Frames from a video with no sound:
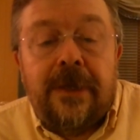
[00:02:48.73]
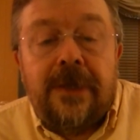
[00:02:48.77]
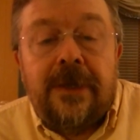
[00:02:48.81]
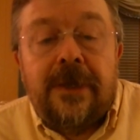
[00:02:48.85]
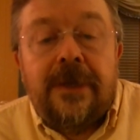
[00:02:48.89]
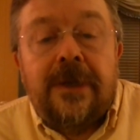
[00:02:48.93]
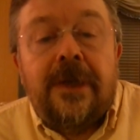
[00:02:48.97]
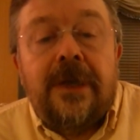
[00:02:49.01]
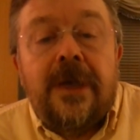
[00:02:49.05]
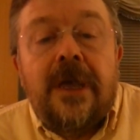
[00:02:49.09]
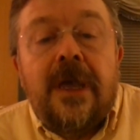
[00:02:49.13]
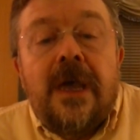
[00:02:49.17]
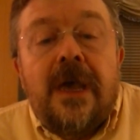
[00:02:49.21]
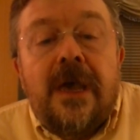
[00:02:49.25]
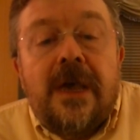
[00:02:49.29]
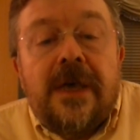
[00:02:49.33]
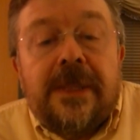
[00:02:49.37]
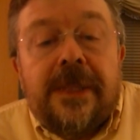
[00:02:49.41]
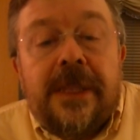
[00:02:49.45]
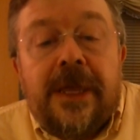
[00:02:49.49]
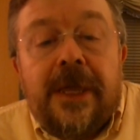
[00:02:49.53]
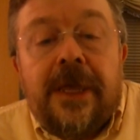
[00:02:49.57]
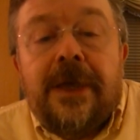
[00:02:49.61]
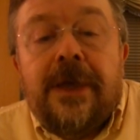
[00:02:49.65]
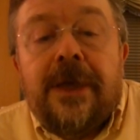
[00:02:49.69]

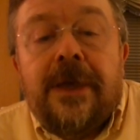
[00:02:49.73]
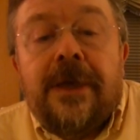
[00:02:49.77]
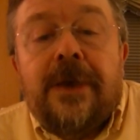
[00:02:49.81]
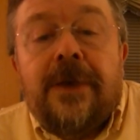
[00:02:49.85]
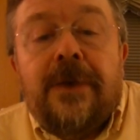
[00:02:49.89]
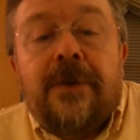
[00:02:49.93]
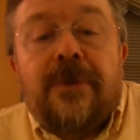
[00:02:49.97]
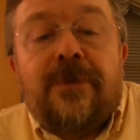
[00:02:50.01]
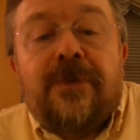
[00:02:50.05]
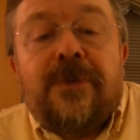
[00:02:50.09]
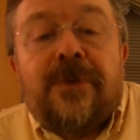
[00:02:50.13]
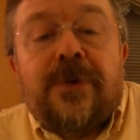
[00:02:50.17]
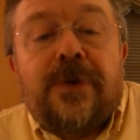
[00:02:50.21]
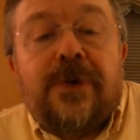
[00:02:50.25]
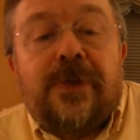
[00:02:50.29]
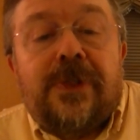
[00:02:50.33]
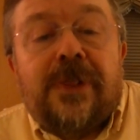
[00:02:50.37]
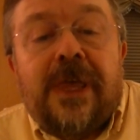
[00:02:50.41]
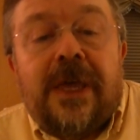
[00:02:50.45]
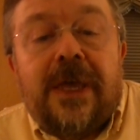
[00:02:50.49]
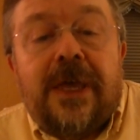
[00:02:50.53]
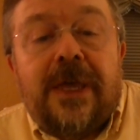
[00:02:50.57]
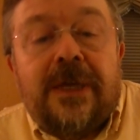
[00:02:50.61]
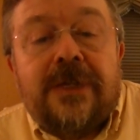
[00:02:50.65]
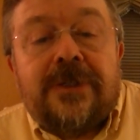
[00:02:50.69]
Never
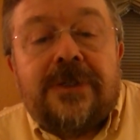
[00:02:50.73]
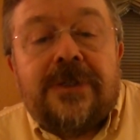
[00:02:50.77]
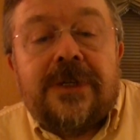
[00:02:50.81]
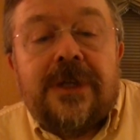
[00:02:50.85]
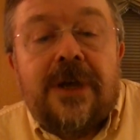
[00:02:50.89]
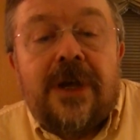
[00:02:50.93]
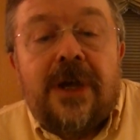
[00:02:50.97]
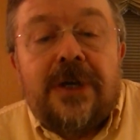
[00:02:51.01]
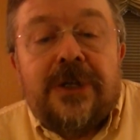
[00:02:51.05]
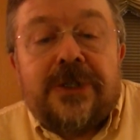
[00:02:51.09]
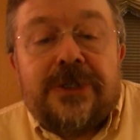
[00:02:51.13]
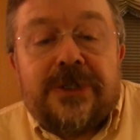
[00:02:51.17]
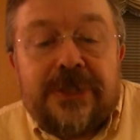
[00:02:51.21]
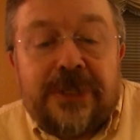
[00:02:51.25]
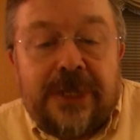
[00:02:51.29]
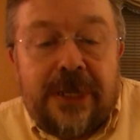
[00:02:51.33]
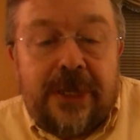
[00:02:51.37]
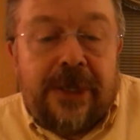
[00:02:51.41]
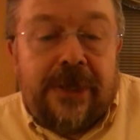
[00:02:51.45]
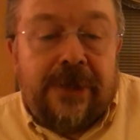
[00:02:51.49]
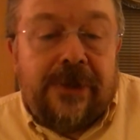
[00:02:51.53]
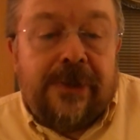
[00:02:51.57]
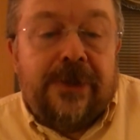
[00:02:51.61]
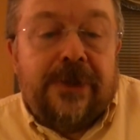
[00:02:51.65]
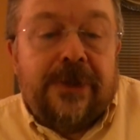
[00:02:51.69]
let a
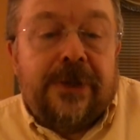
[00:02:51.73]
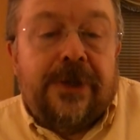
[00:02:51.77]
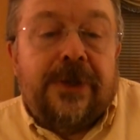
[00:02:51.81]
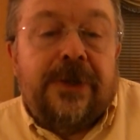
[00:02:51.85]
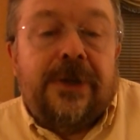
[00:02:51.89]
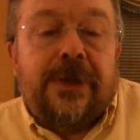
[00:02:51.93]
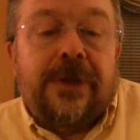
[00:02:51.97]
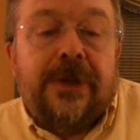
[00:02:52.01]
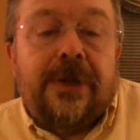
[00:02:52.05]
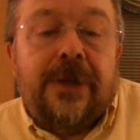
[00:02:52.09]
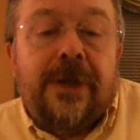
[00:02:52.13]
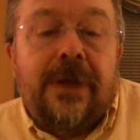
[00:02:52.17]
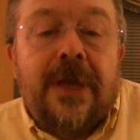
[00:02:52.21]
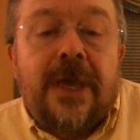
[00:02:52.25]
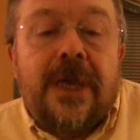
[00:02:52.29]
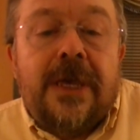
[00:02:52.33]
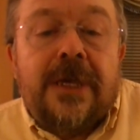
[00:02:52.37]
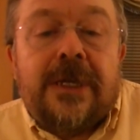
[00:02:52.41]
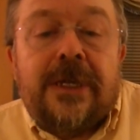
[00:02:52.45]
sailor